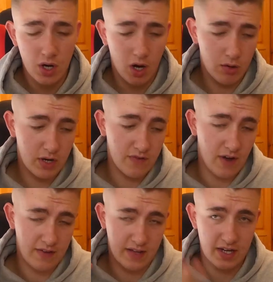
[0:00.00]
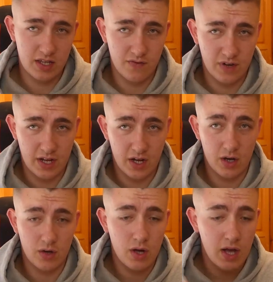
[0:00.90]
I will leave it at the end of the
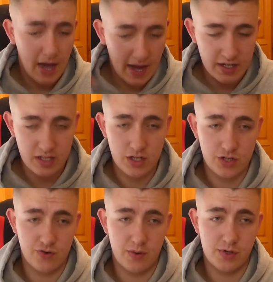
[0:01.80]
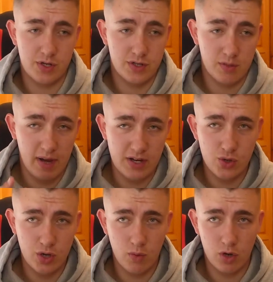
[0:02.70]
video and in the description, so make
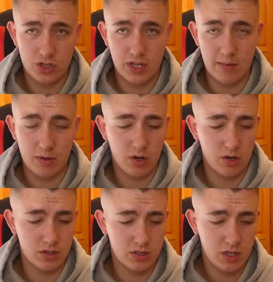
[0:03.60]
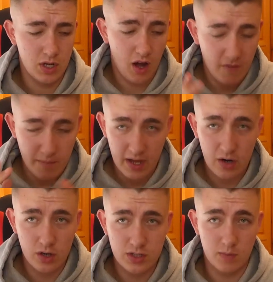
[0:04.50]
sure you watch that because if I'm being
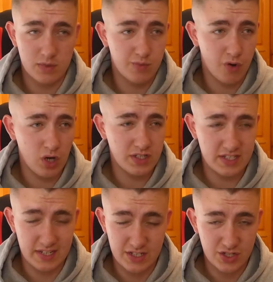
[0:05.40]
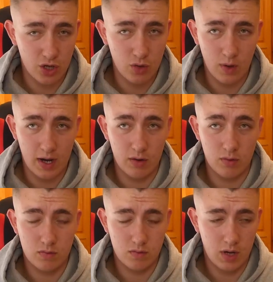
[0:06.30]
honest, I'm surprised it did so
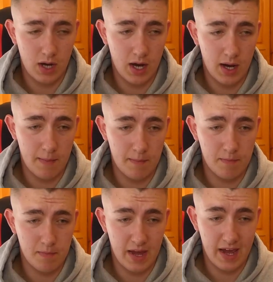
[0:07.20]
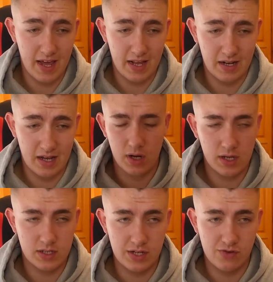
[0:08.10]
well.
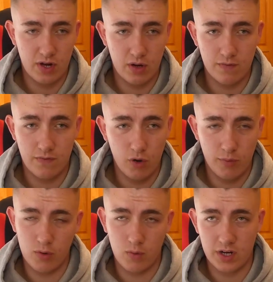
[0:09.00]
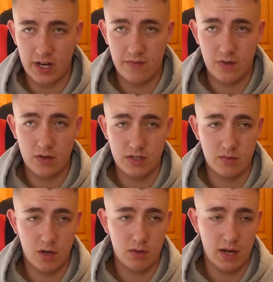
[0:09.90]
It's literally on 4.1k views at the
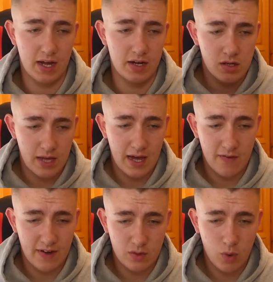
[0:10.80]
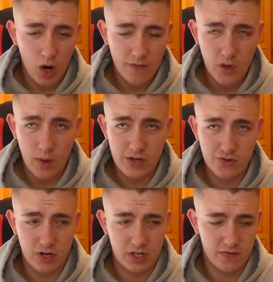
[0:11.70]
moment, and yeah, I've had quite a few
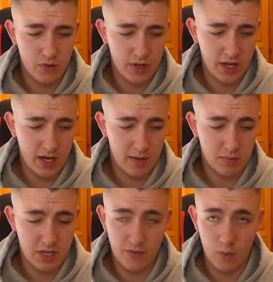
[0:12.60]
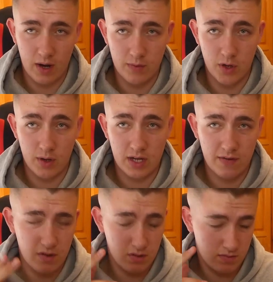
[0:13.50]
entries for the giveaway I'm
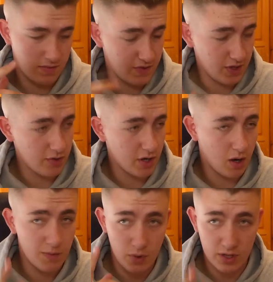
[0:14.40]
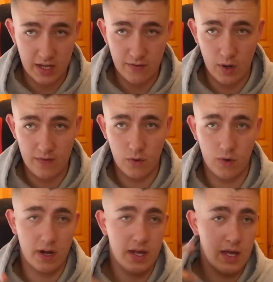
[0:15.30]
doing. If you don't know, I'm doing a giveaway
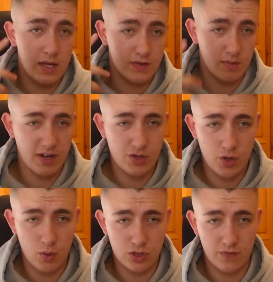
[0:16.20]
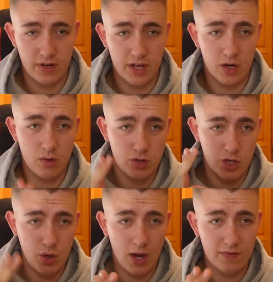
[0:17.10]
for it, so make sure you watch the video.
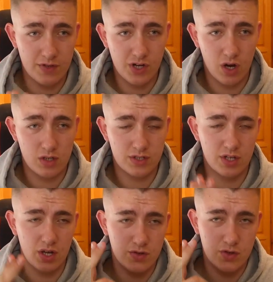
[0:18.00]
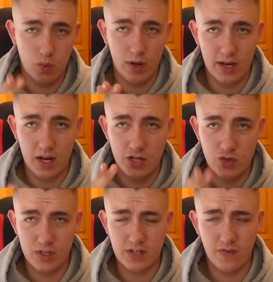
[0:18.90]
You have the chance to win a
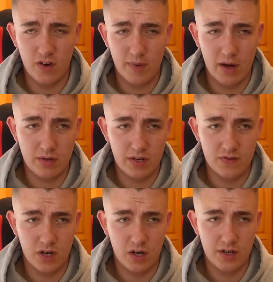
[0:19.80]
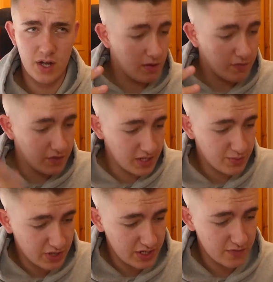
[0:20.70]
£25 gift card. For this
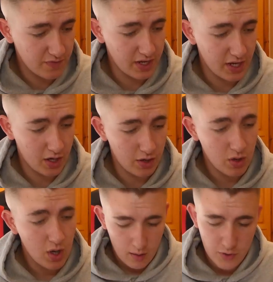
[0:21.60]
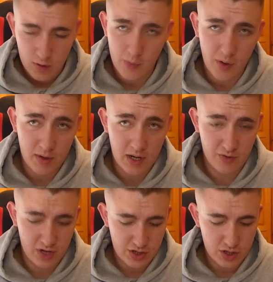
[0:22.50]
prediction video, I'm doing my Premier League
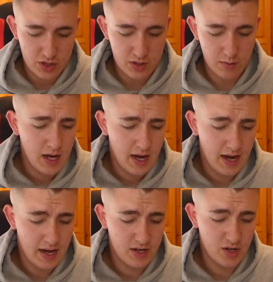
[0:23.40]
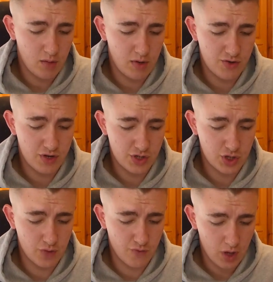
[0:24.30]
predictions, and I'm literally just
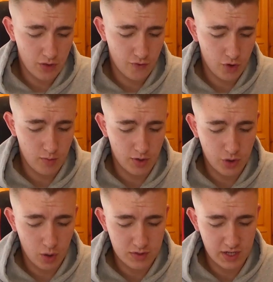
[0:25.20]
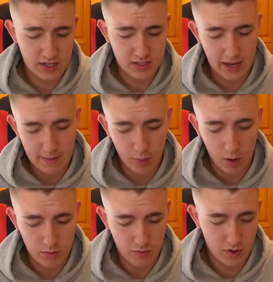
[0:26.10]
gonna run through my top six and
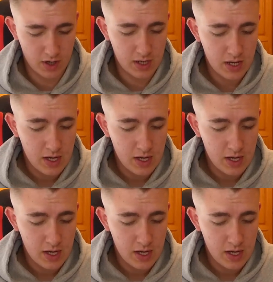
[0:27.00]
bottom three.